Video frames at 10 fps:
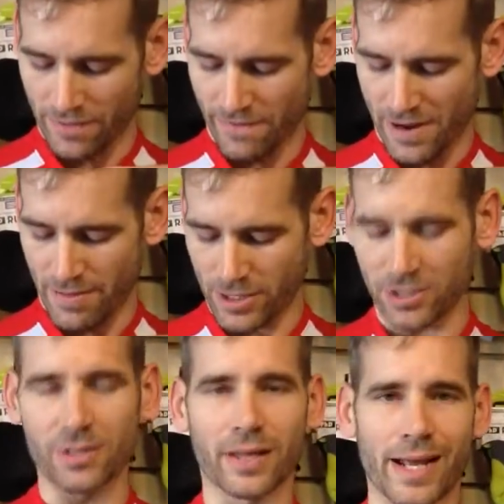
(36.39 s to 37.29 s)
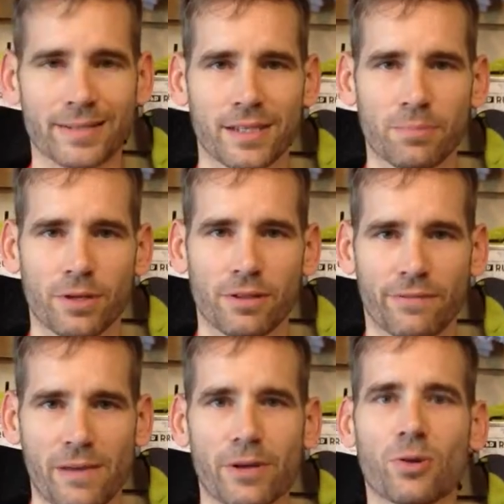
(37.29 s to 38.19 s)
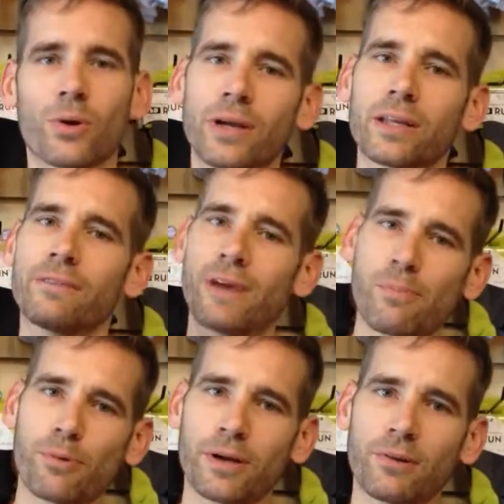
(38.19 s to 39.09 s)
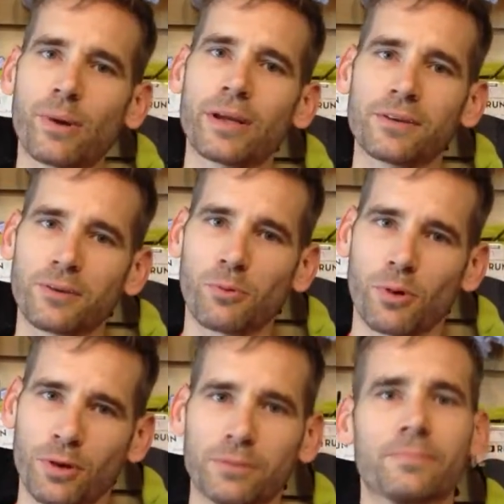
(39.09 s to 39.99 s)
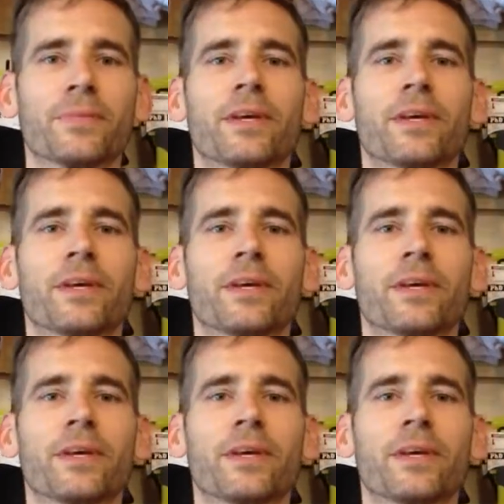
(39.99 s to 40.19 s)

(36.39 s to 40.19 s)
of the fabric to the outside part of the fabric where it can evaporate away into the world.